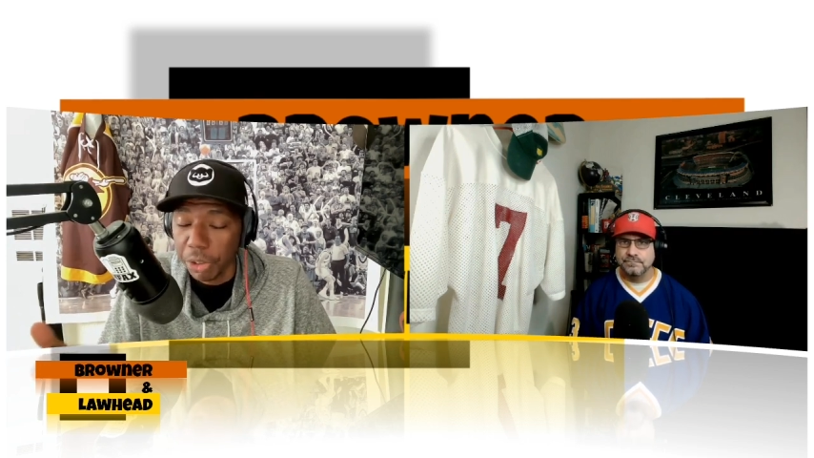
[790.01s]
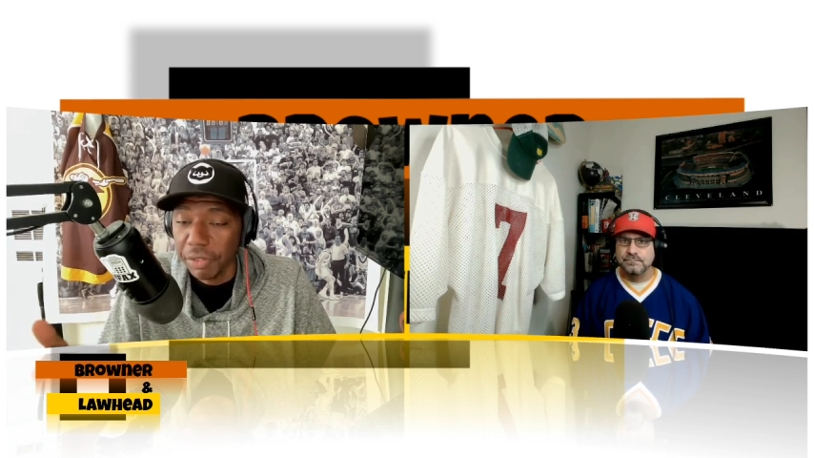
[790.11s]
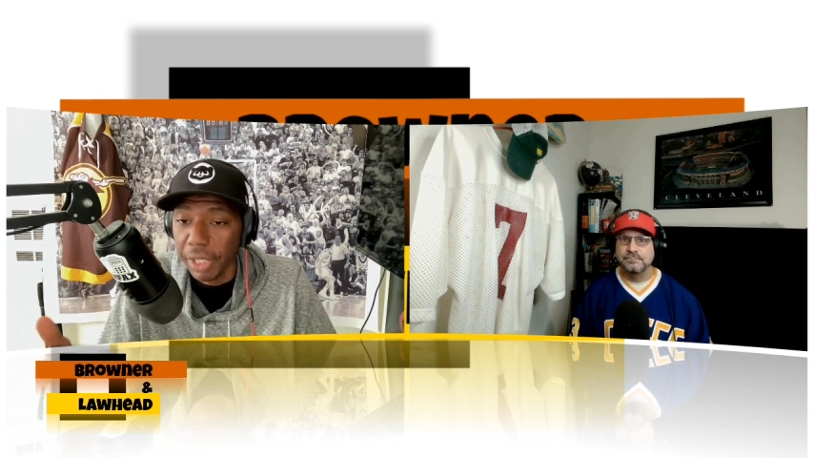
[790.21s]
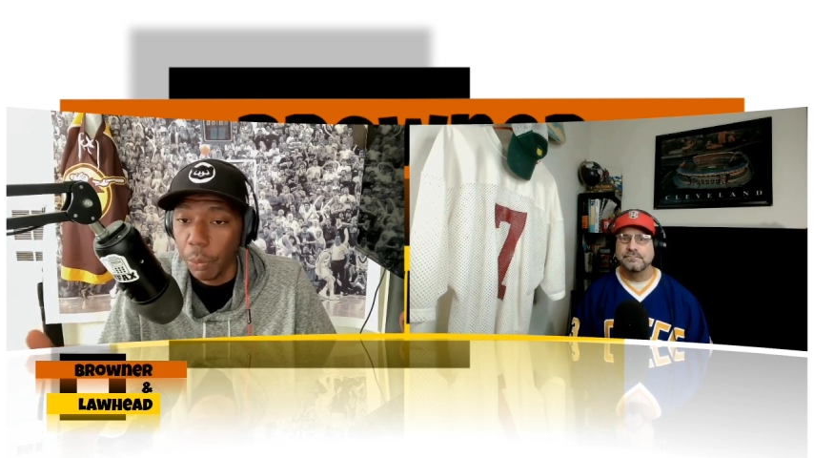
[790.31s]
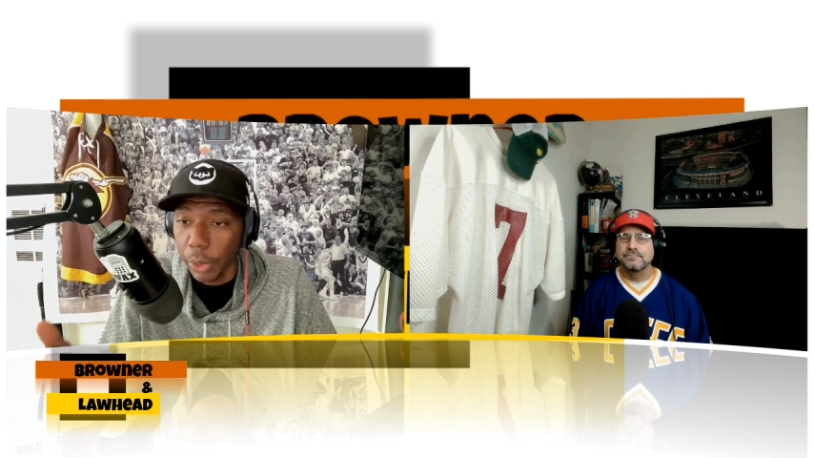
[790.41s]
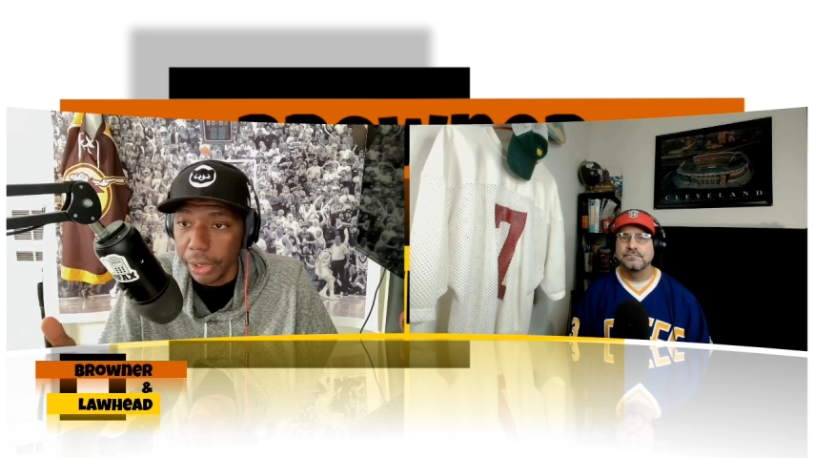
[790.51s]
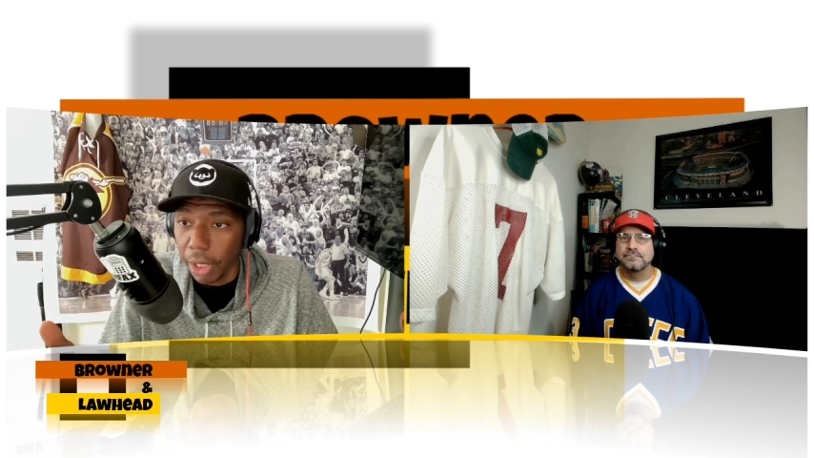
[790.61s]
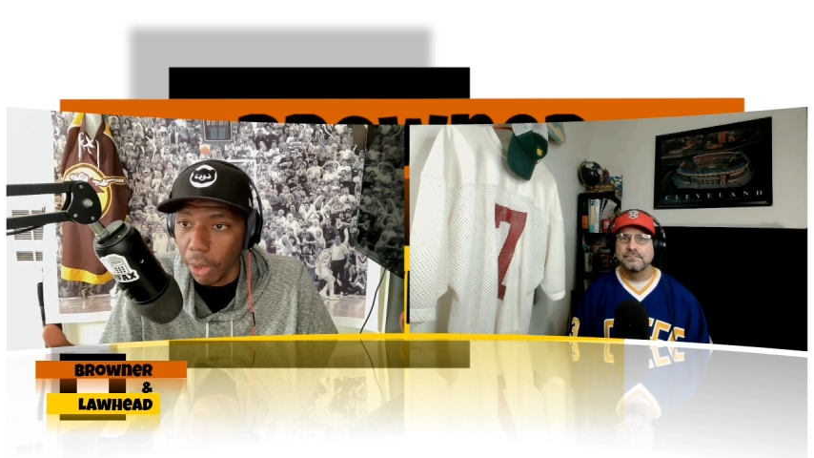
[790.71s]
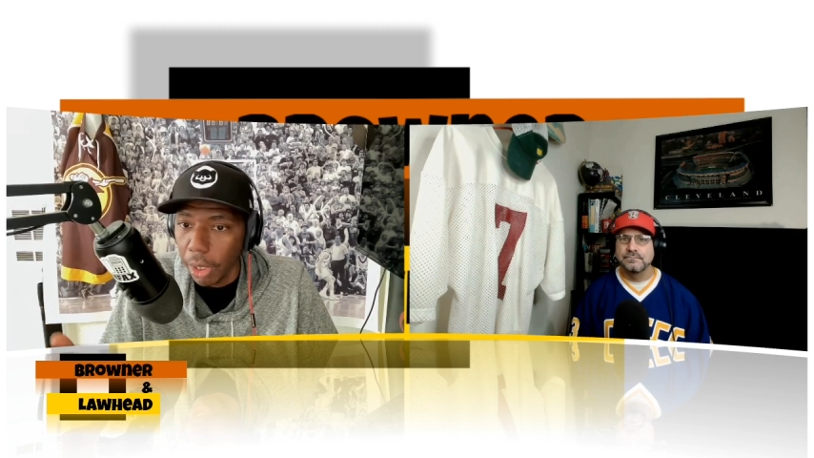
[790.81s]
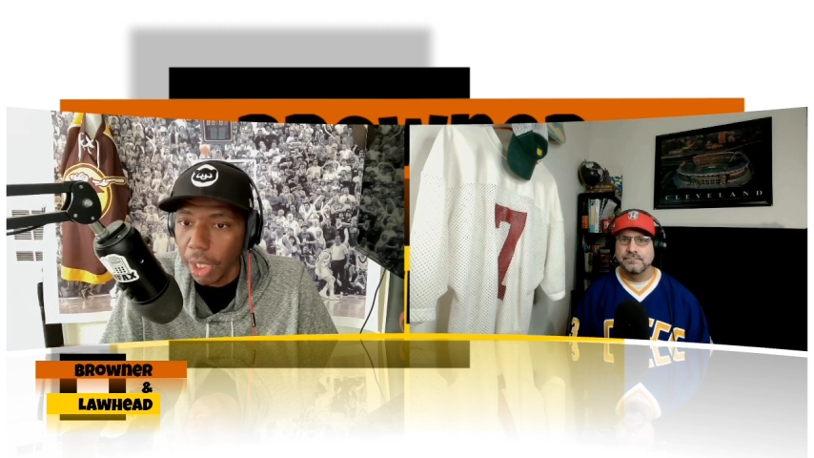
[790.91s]
a portion of that
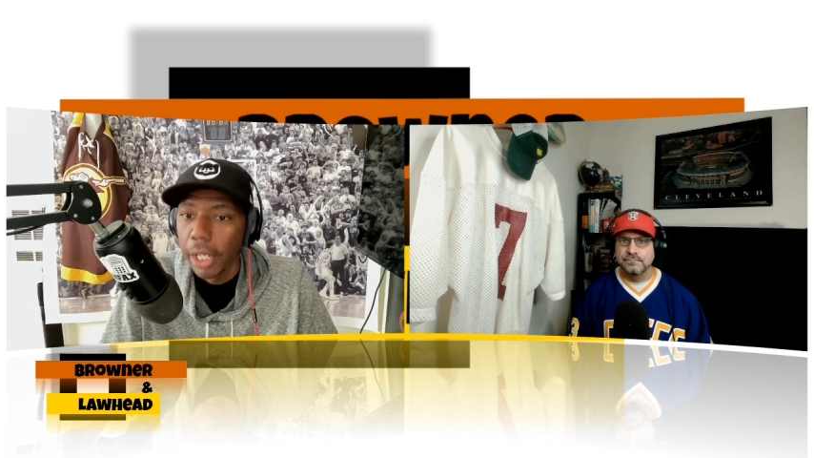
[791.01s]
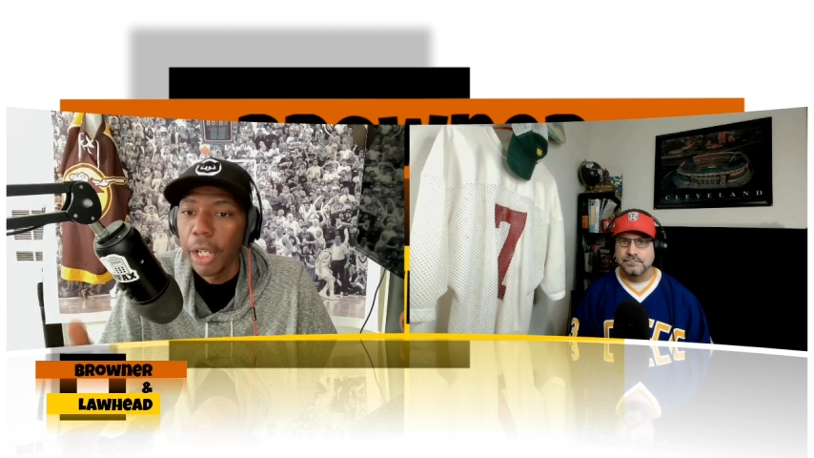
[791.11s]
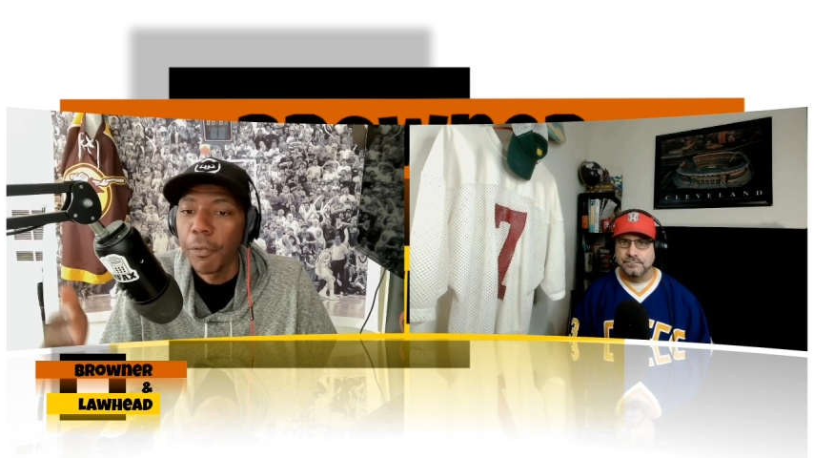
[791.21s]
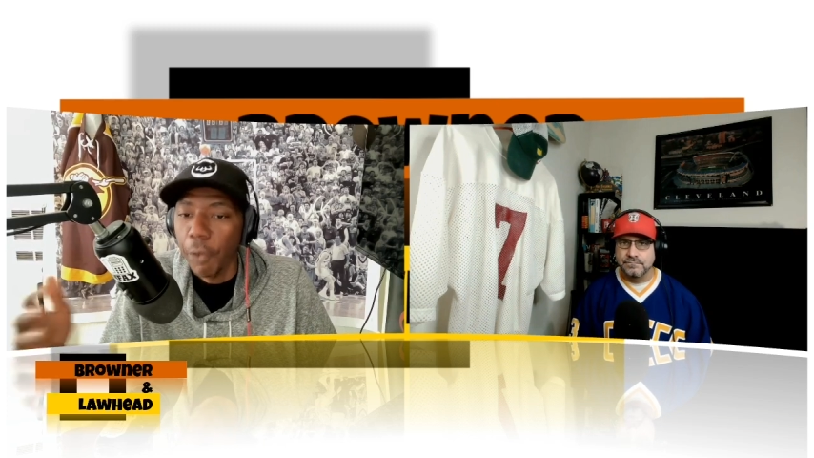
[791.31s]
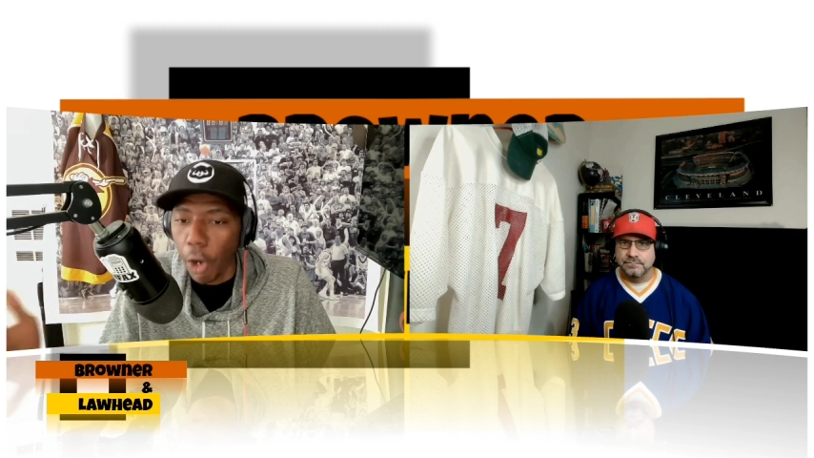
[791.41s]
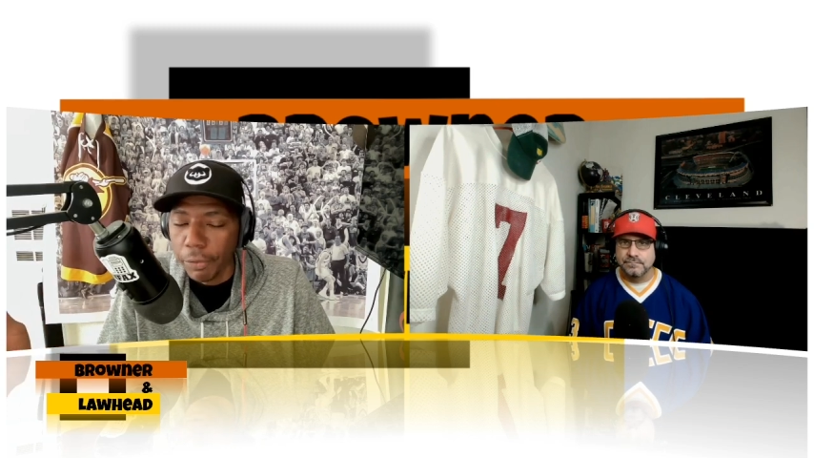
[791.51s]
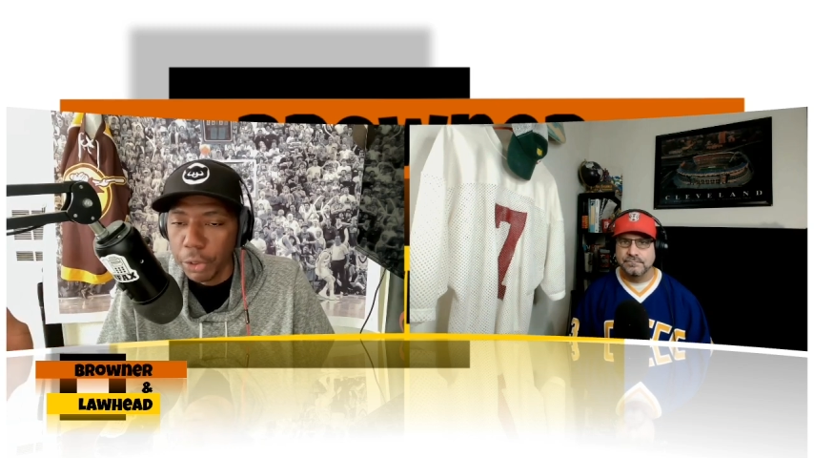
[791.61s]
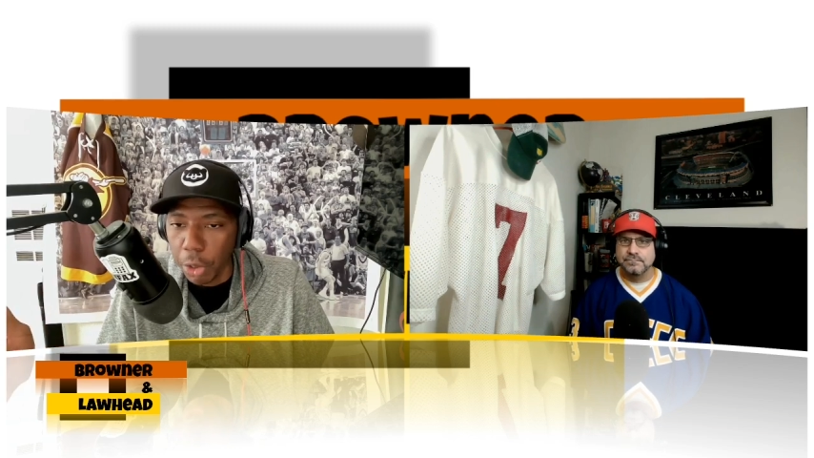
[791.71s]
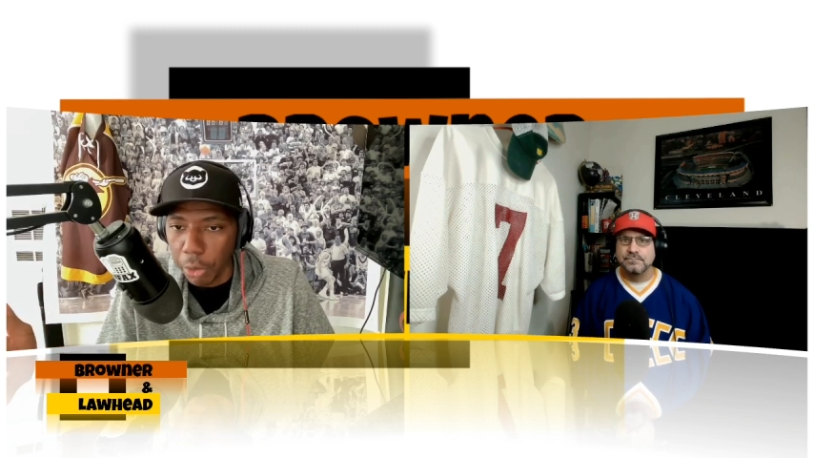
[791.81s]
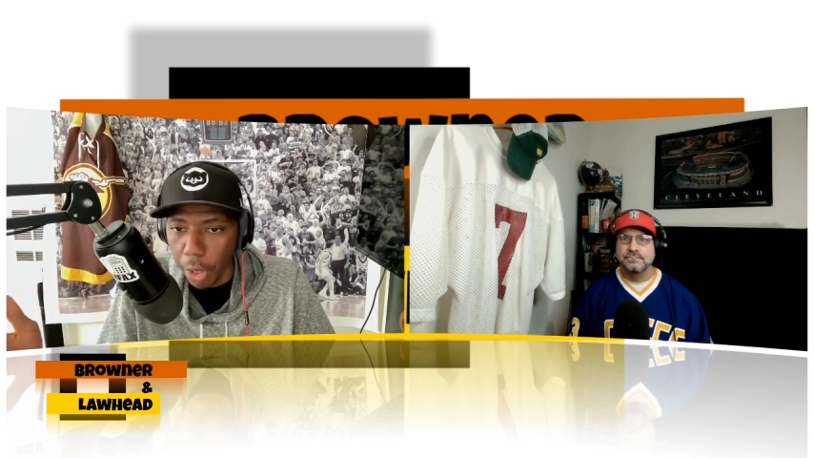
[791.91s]
window
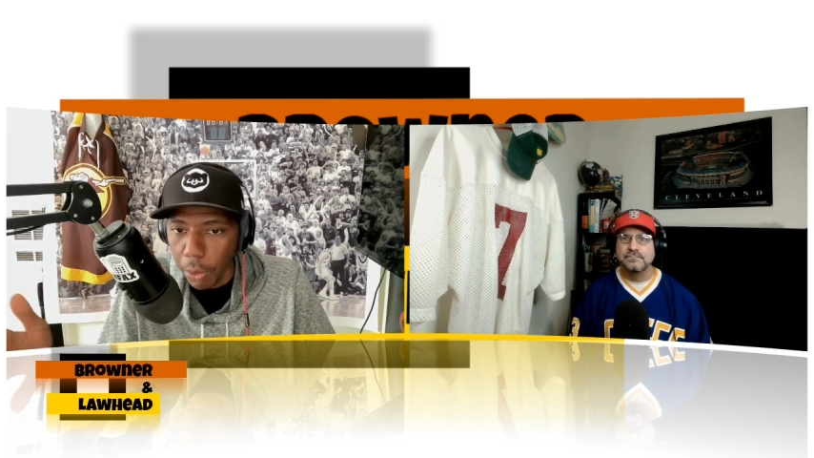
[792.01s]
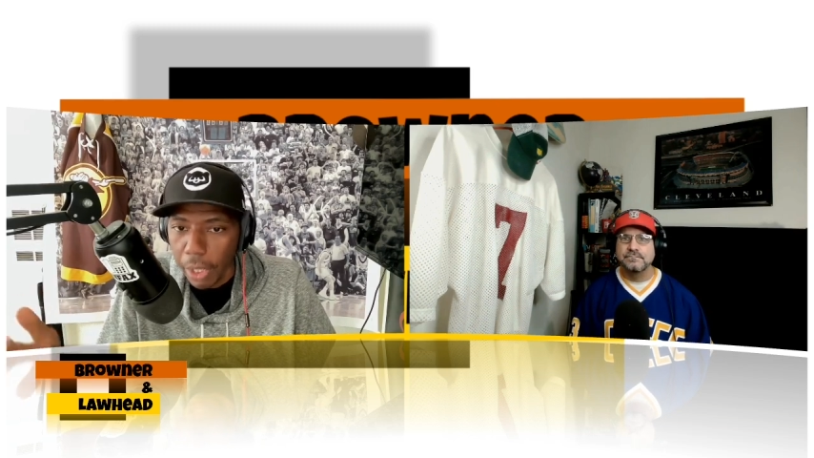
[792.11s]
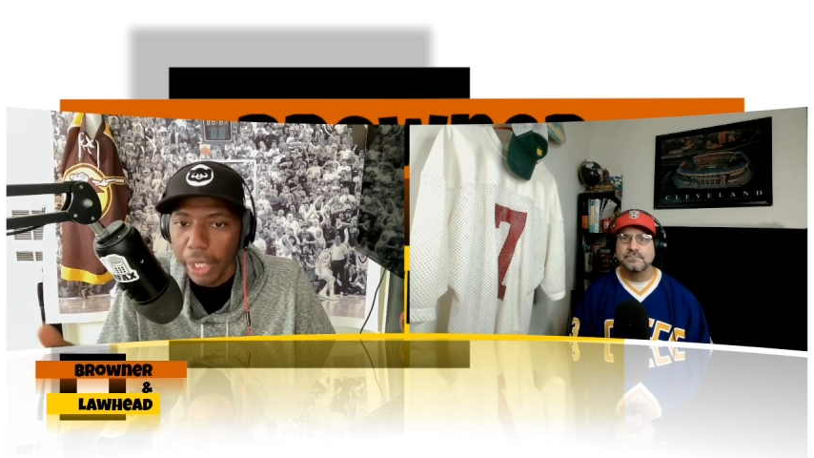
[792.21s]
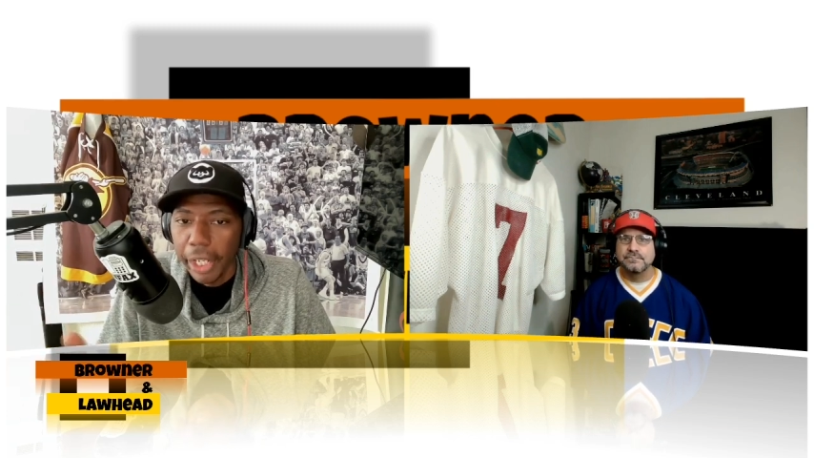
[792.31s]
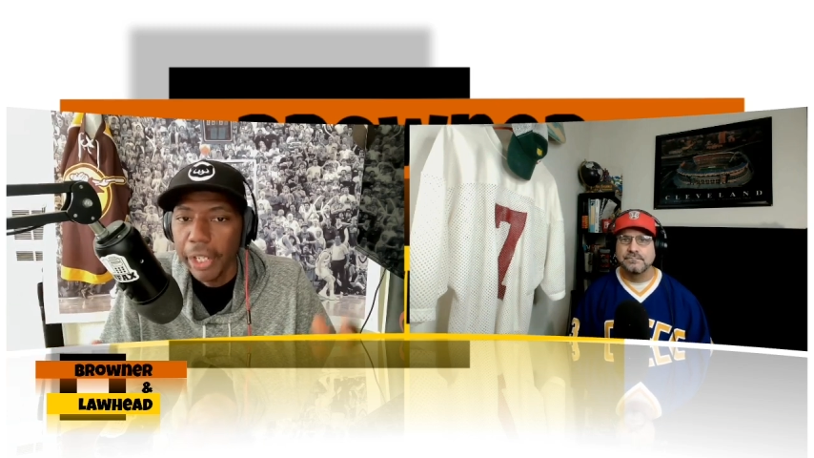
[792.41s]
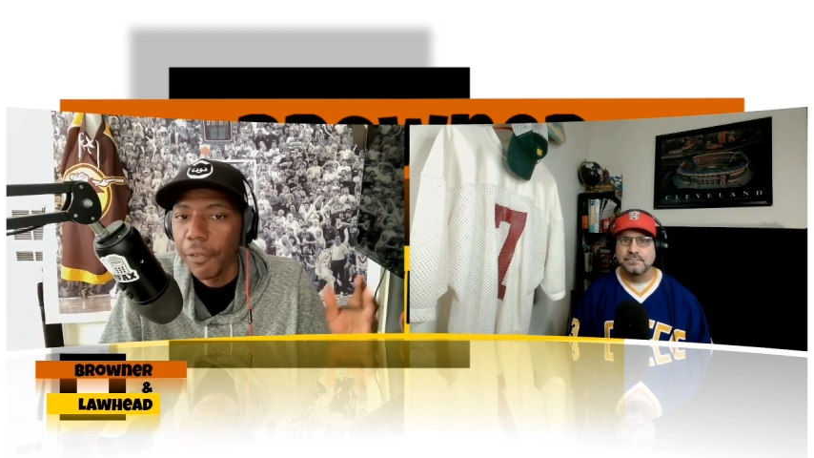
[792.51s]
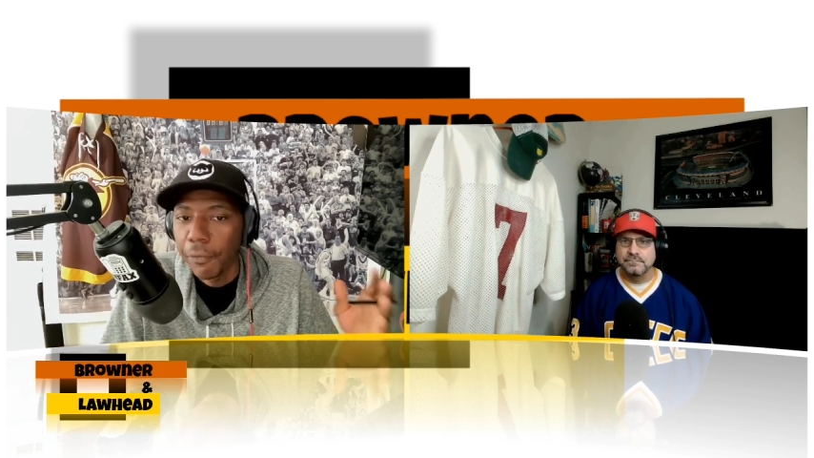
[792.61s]
involves Soto.